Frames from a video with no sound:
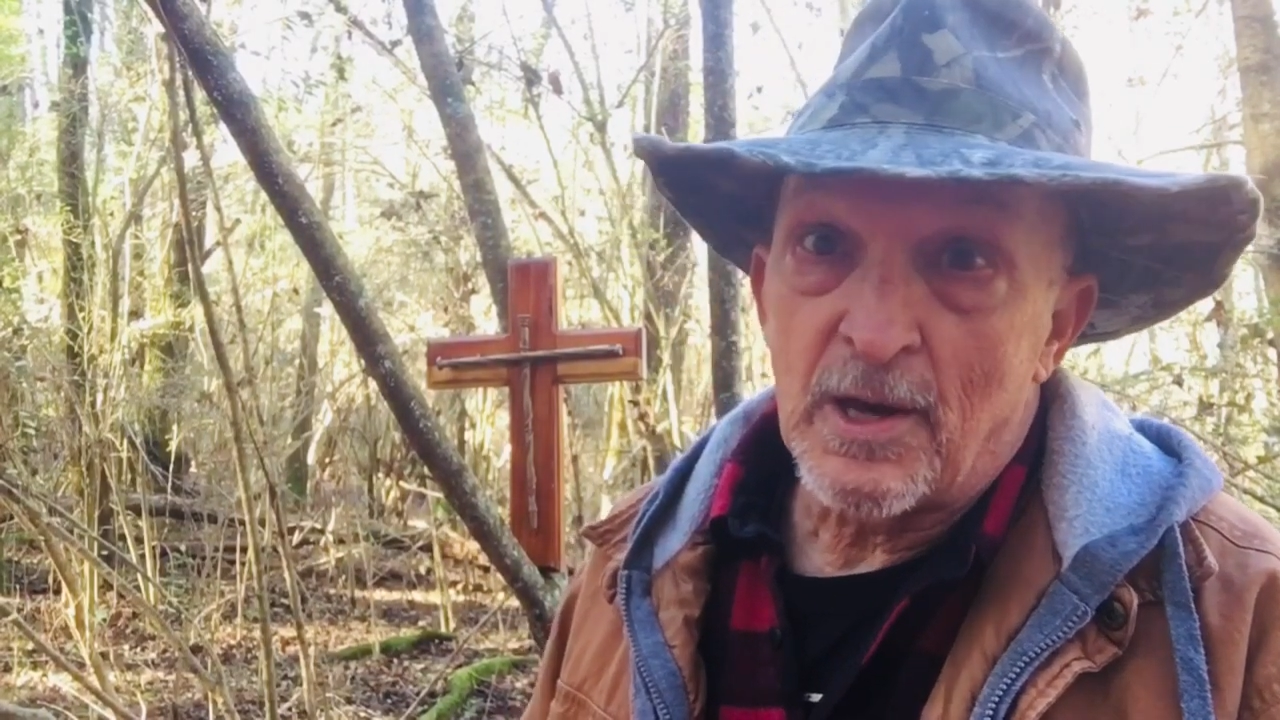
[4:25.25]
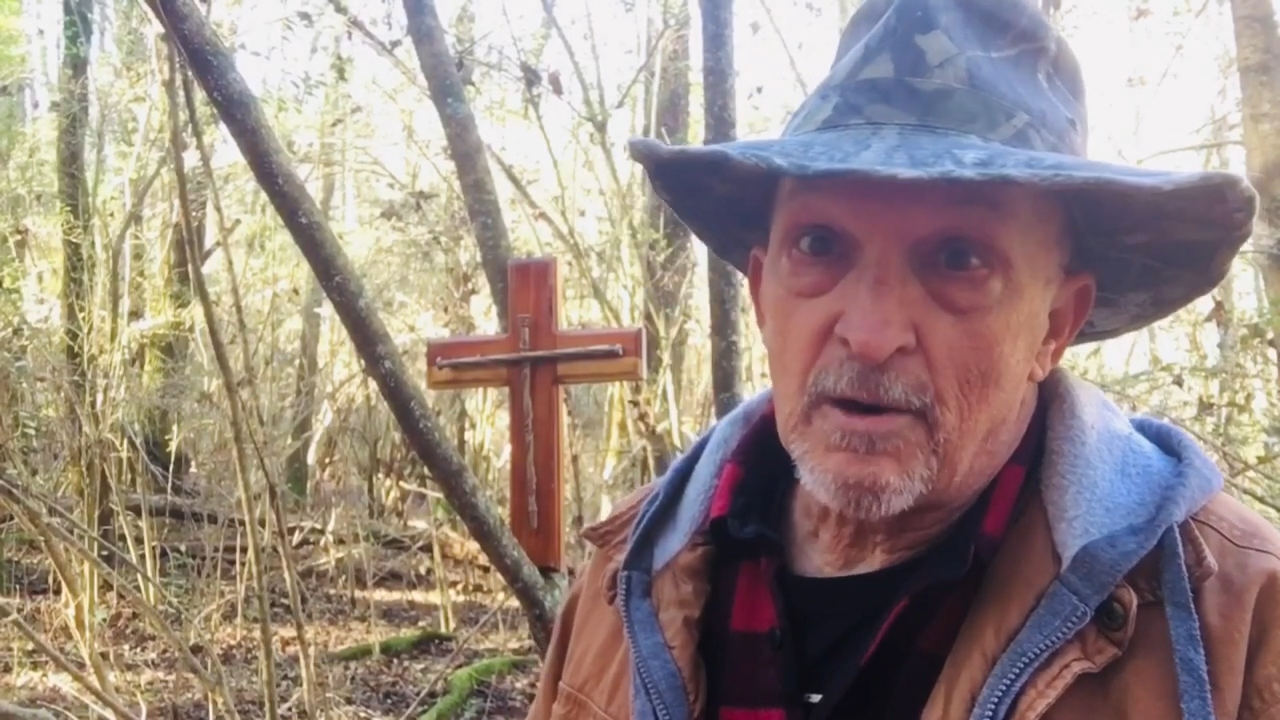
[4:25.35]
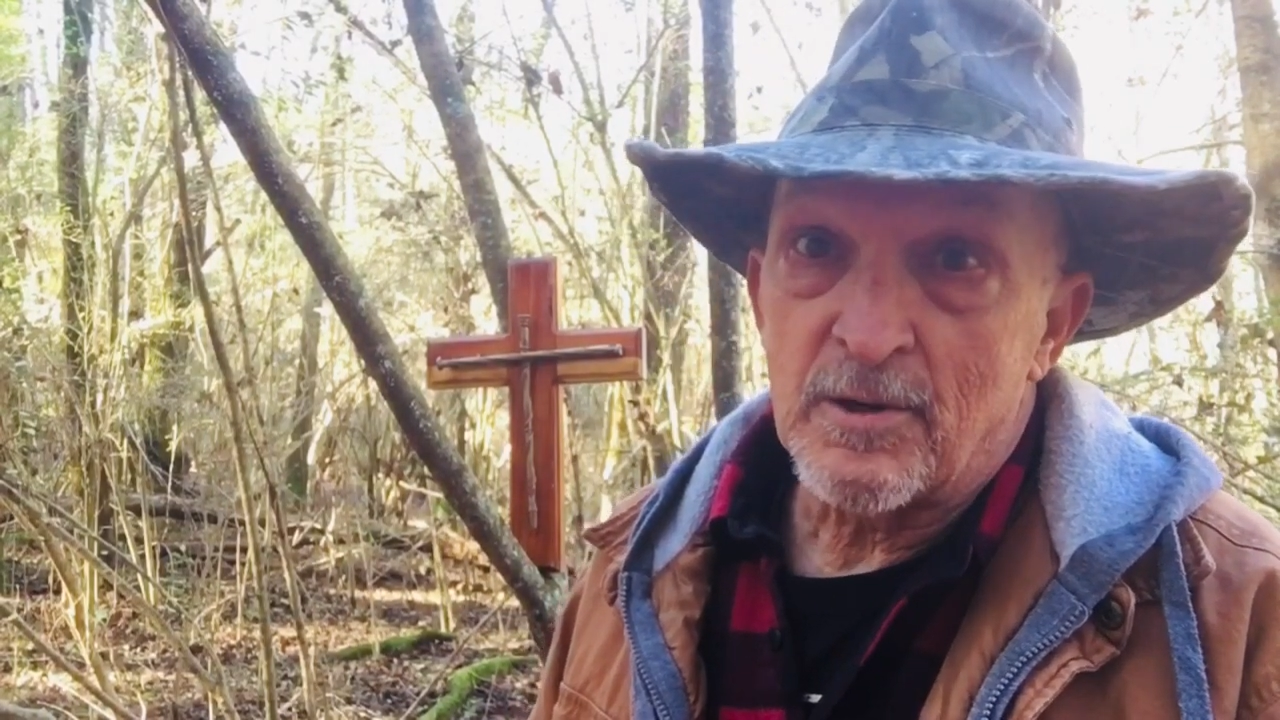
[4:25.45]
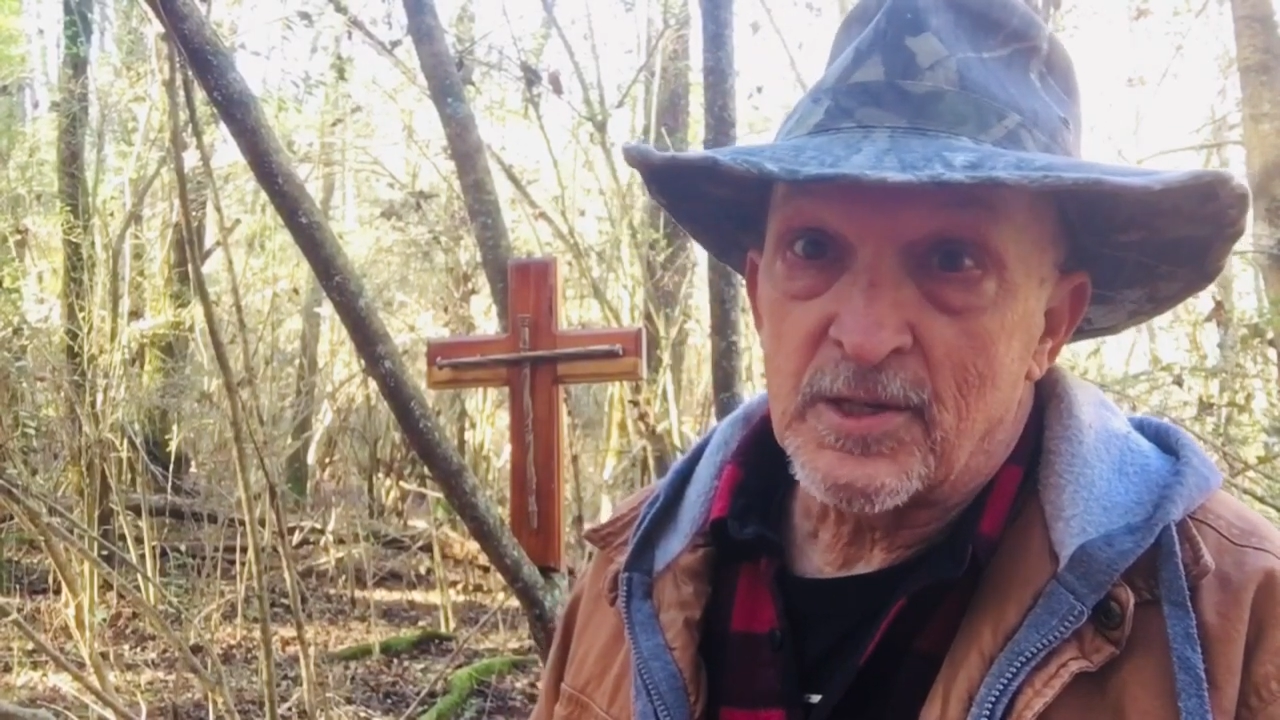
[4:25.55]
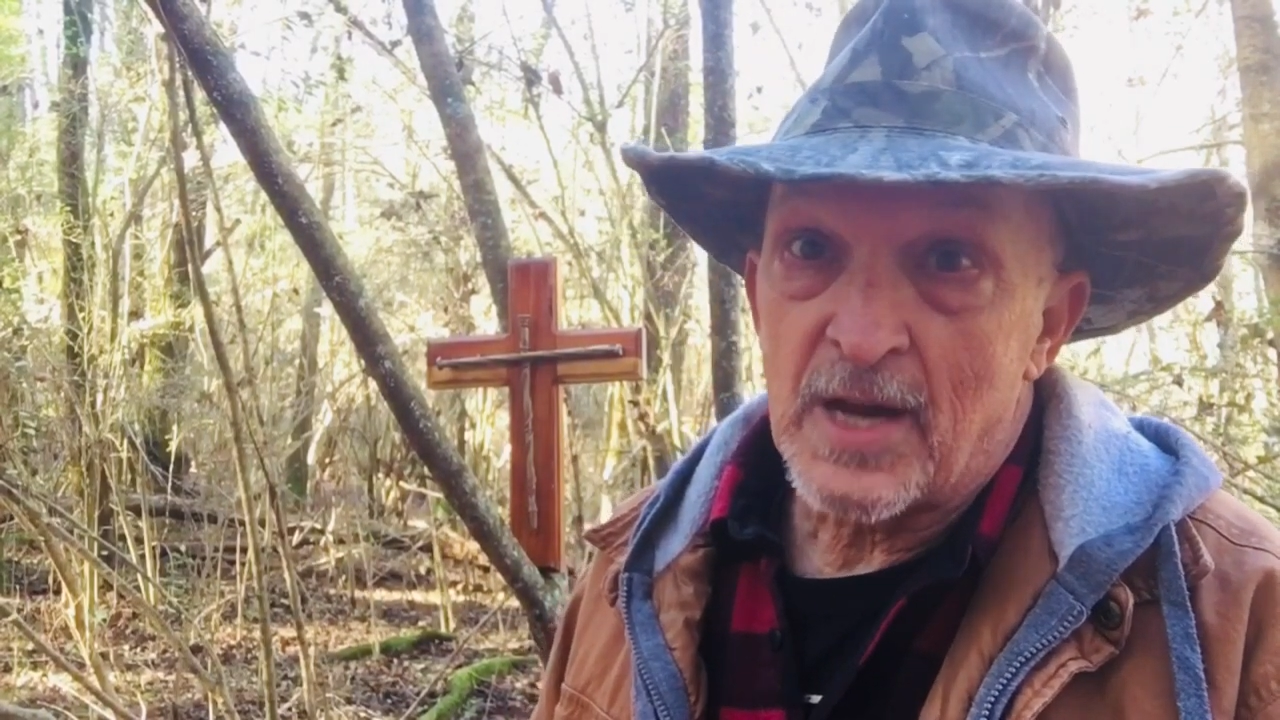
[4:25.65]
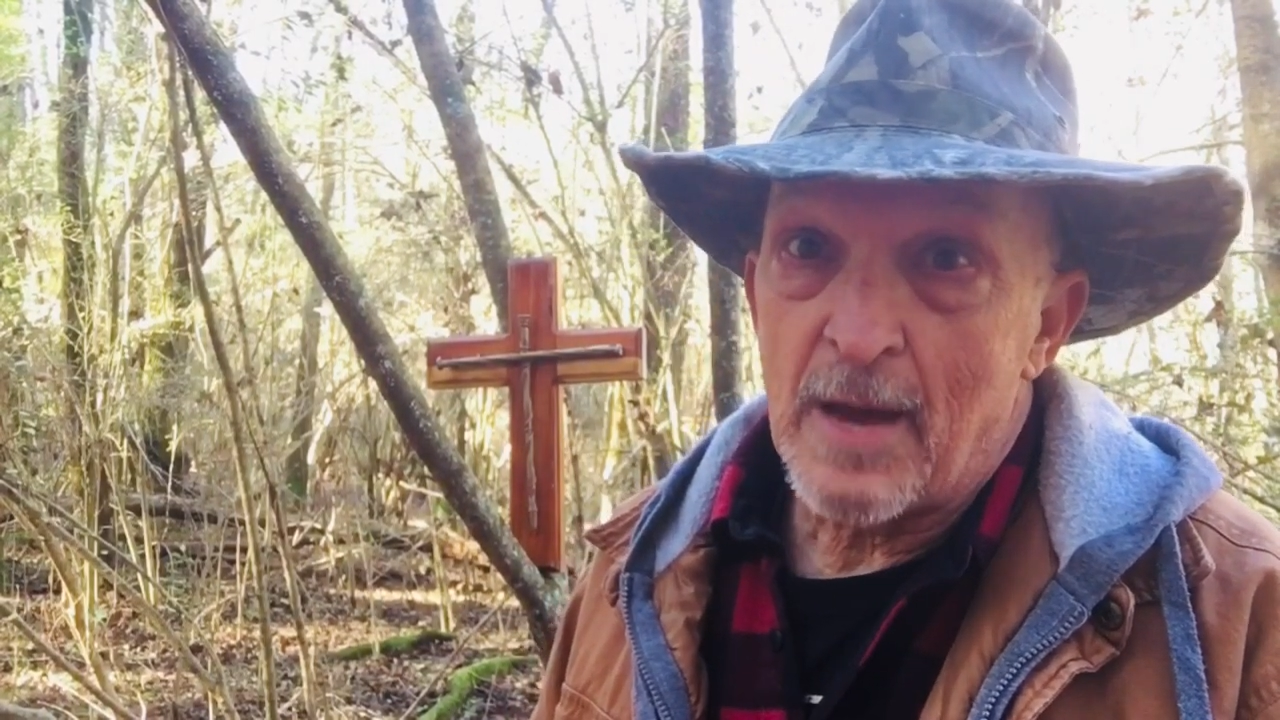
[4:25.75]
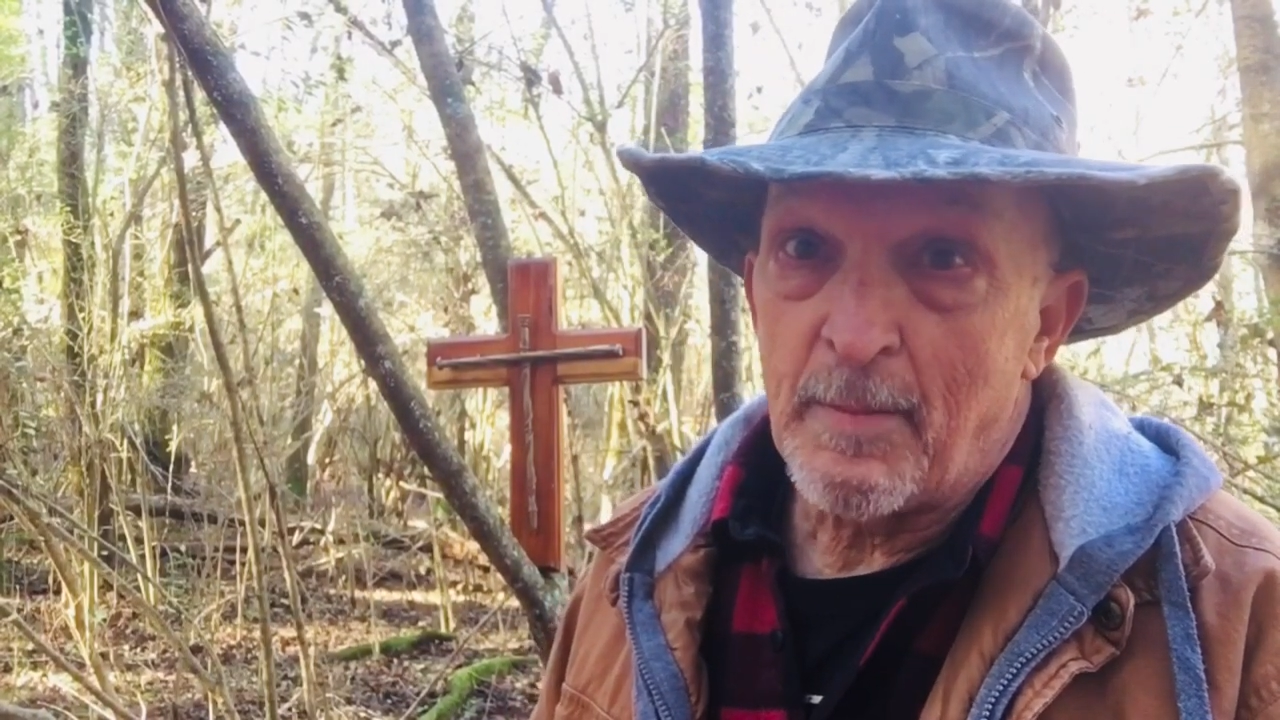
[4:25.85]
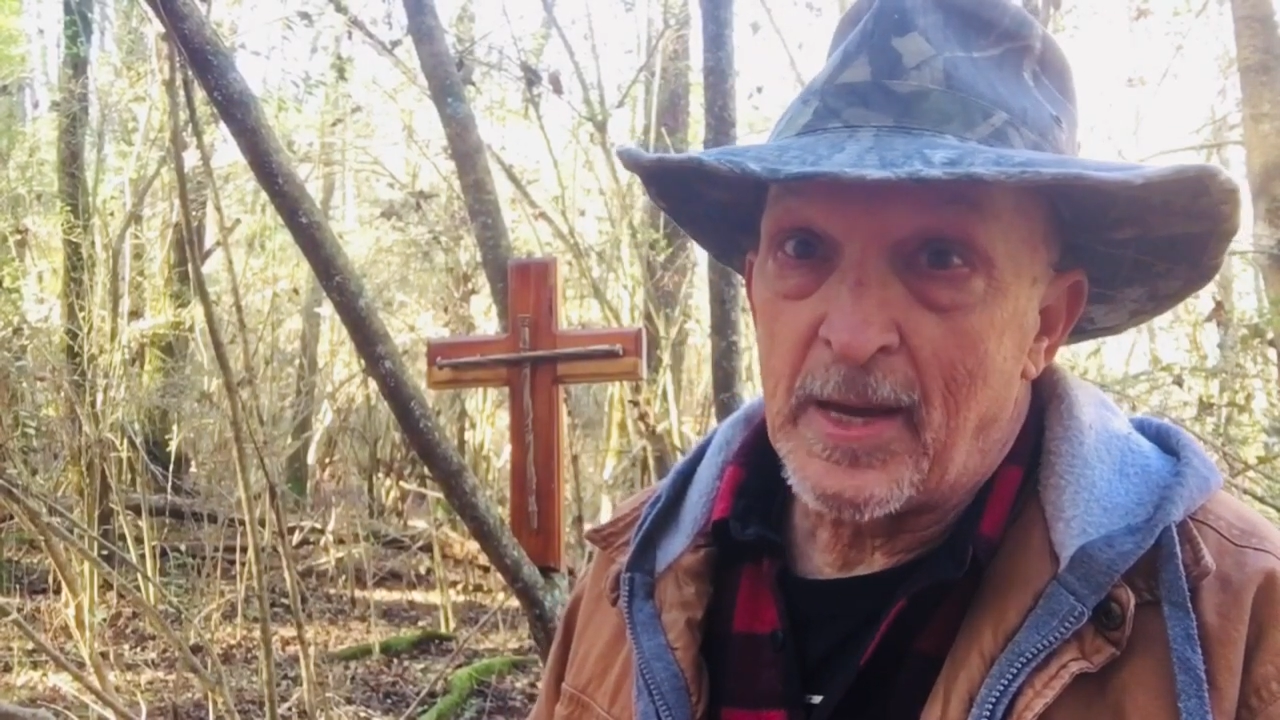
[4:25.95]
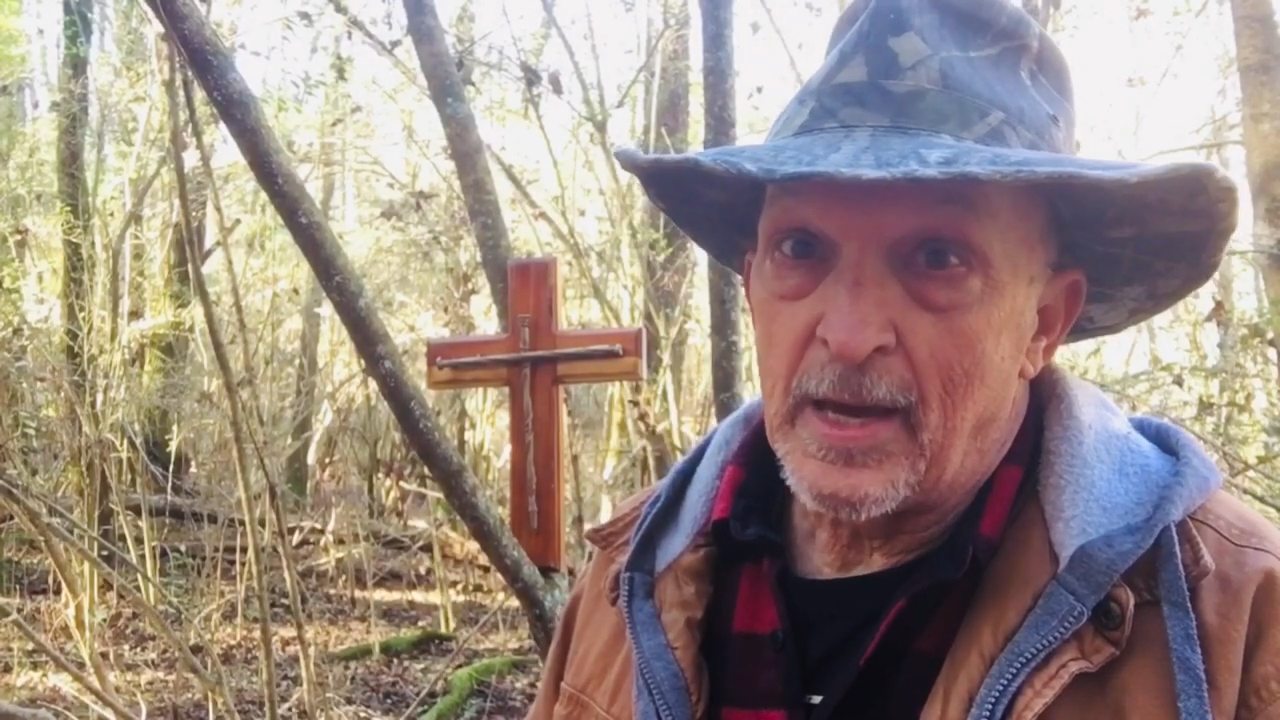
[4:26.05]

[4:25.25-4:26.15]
understand me.